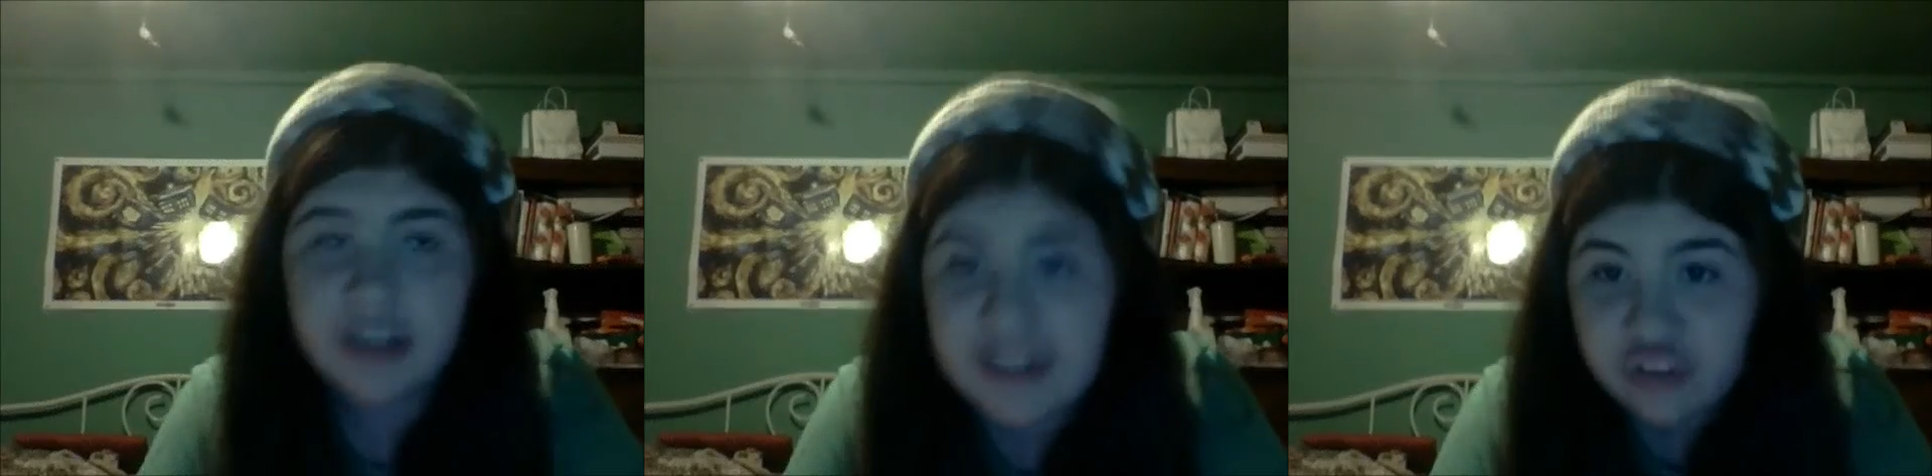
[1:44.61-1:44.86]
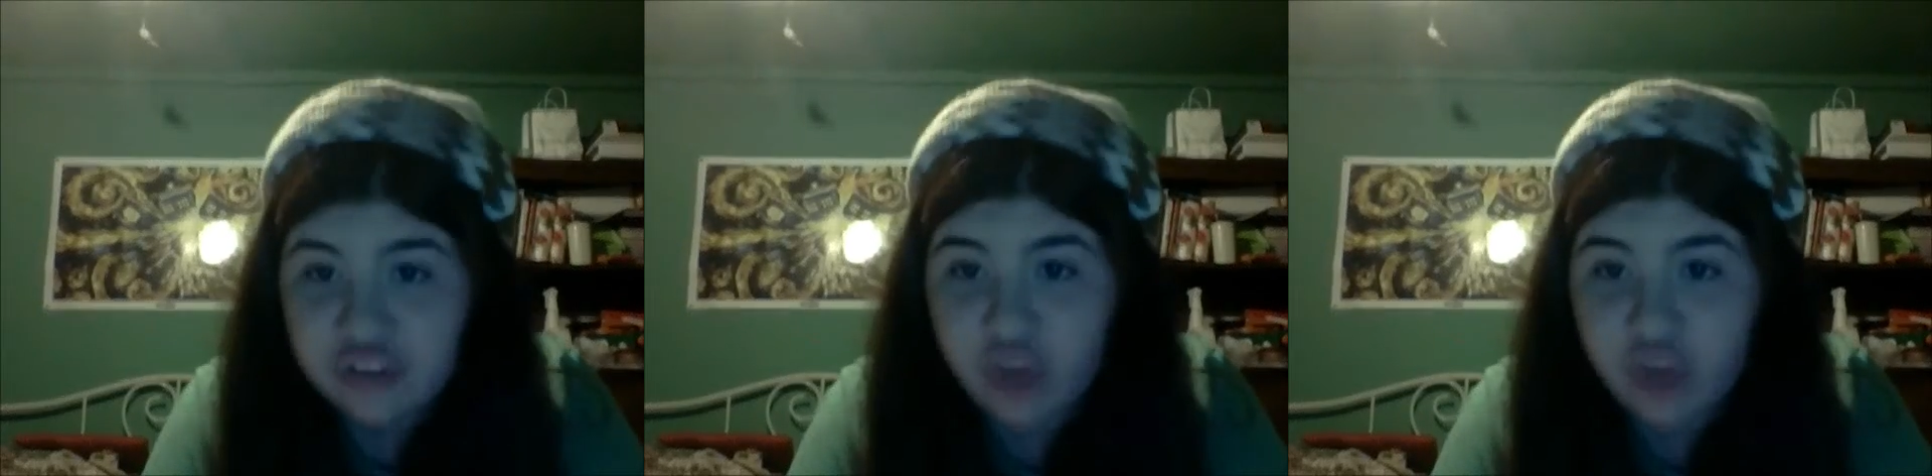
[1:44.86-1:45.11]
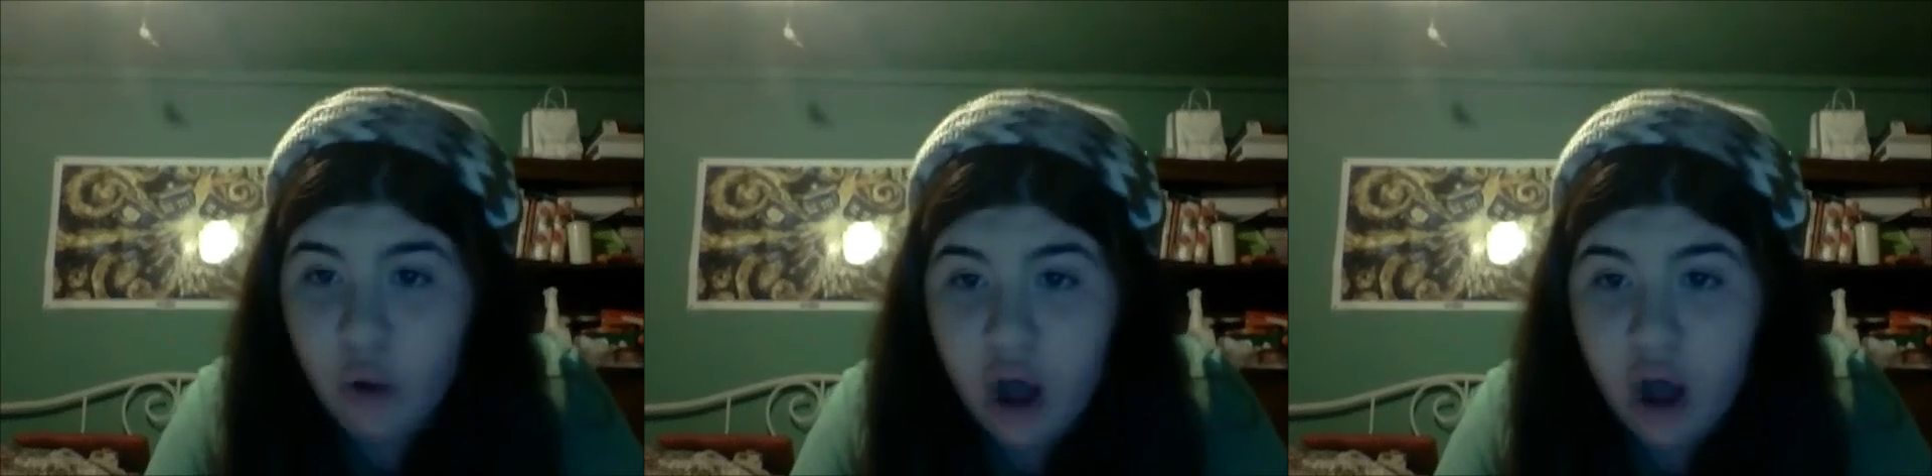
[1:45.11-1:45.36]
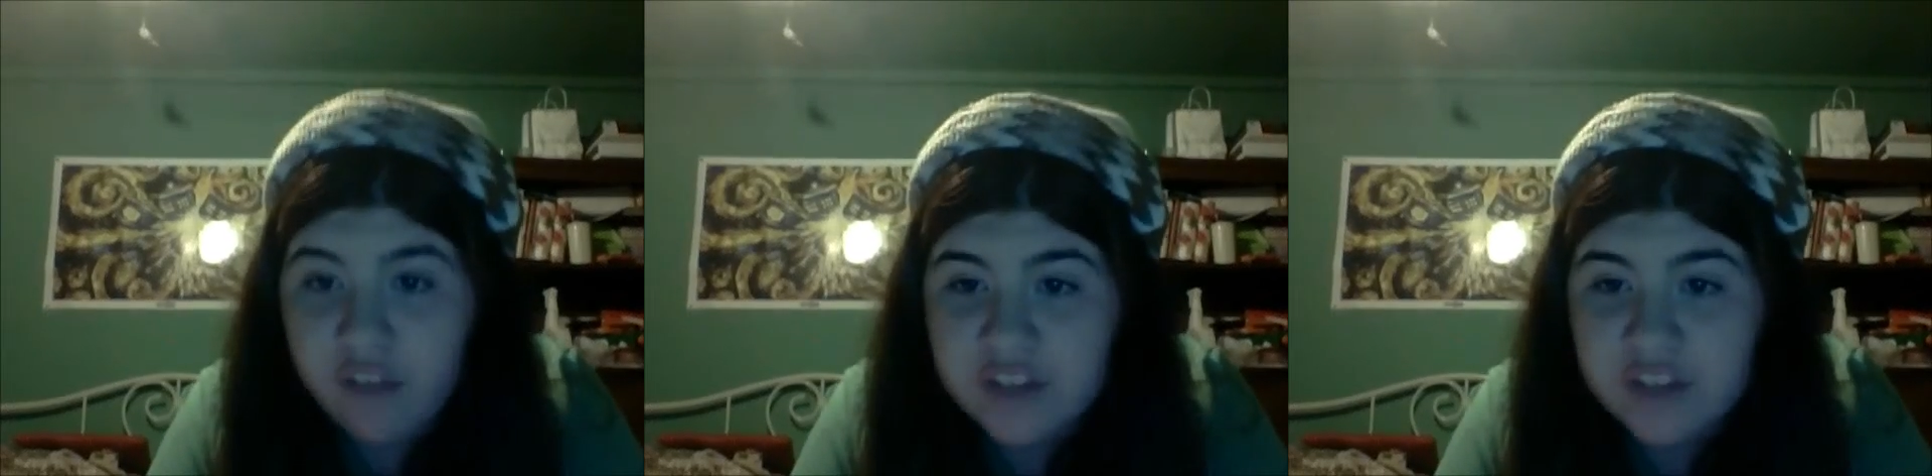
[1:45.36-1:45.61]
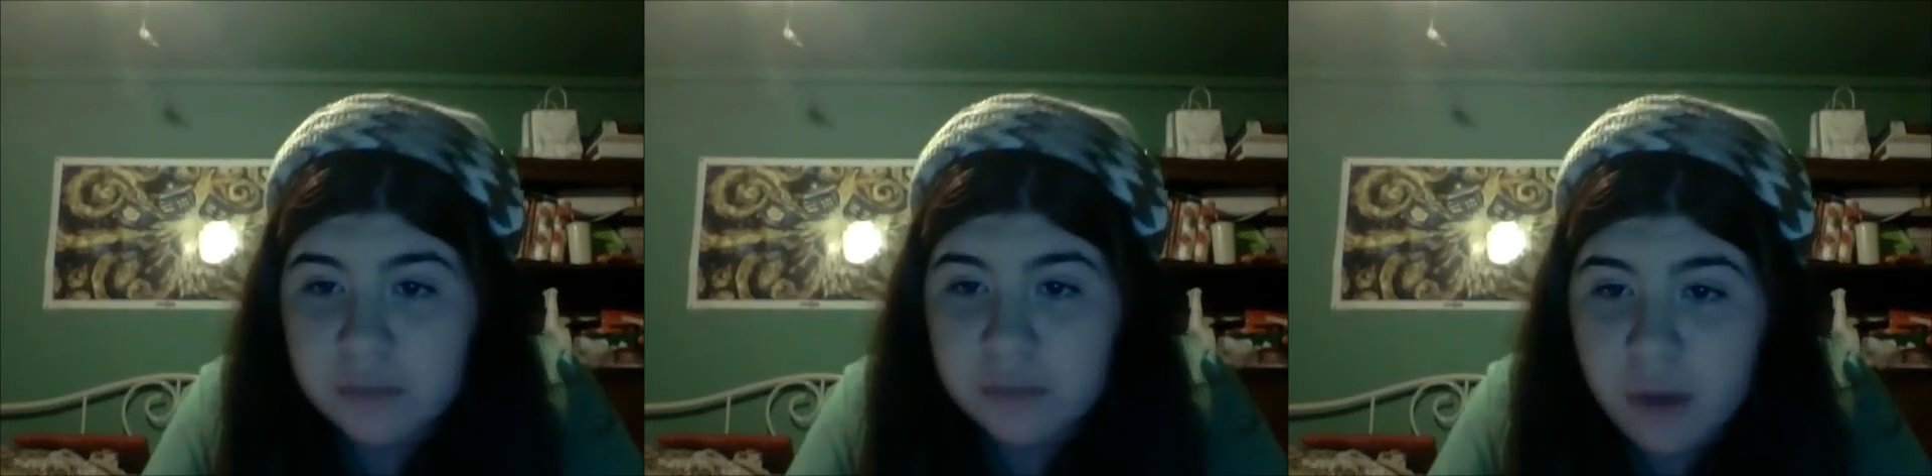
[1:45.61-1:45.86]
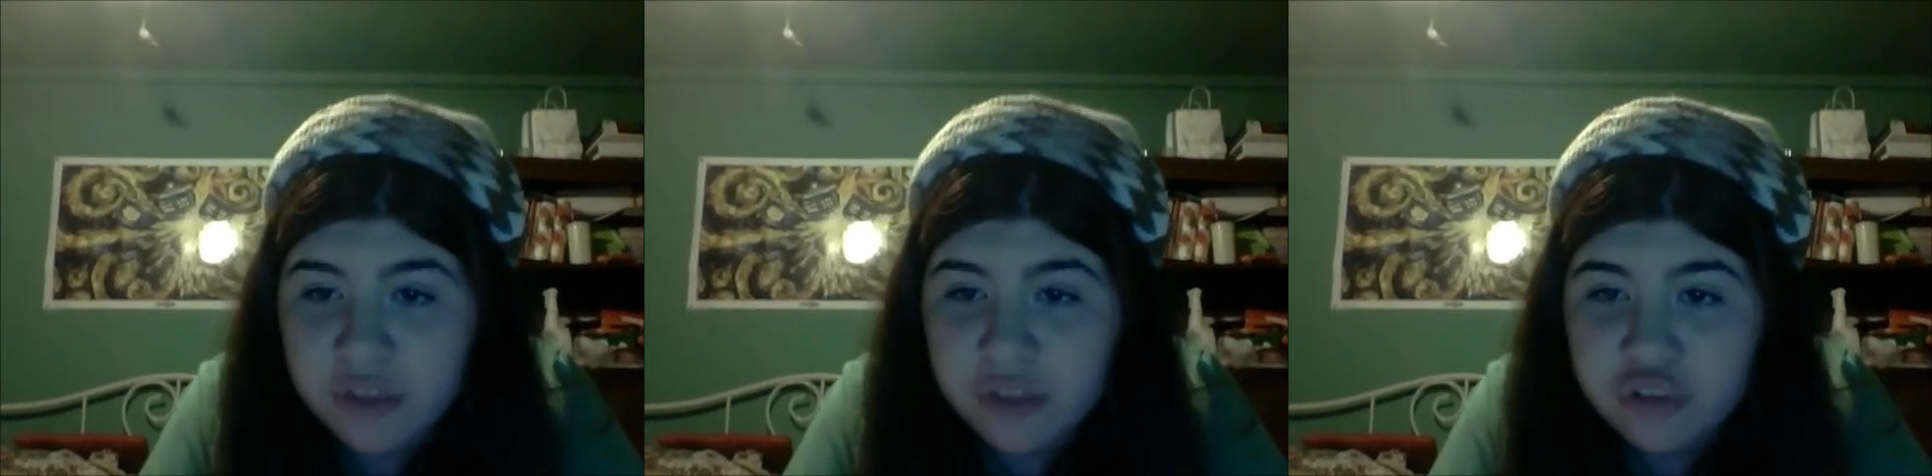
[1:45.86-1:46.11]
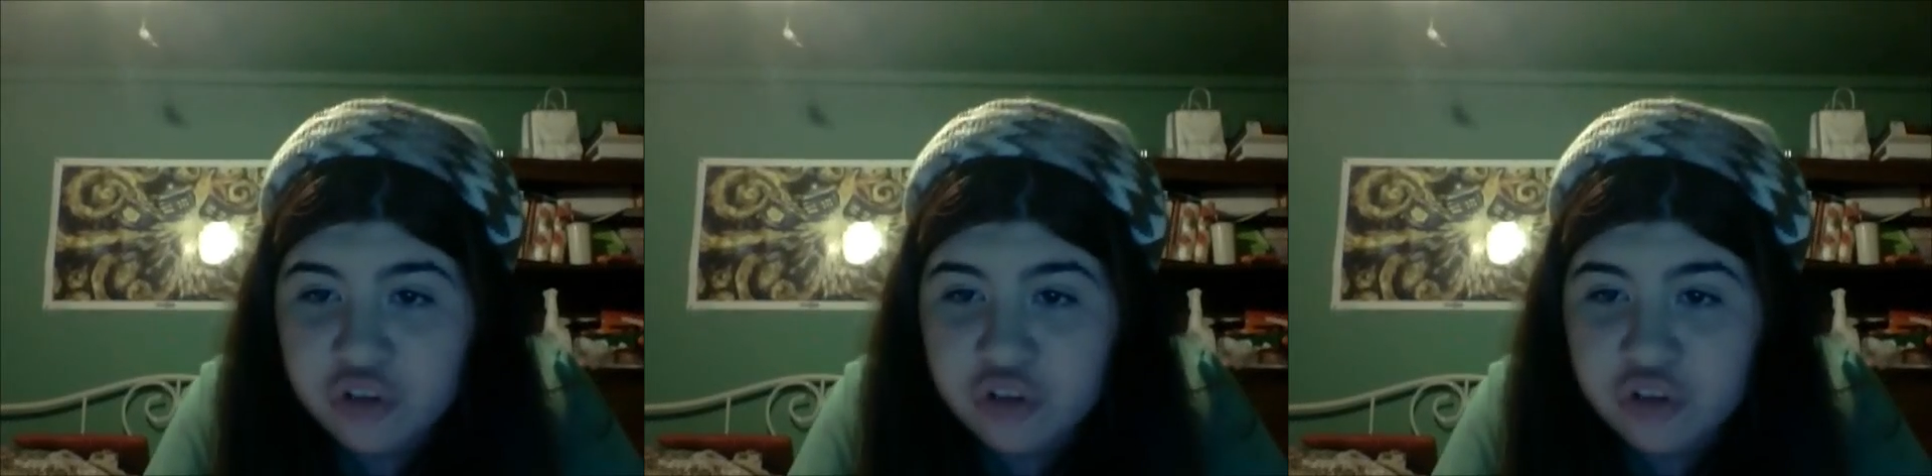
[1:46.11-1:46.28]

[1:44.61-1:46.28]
It's so obvious Martha's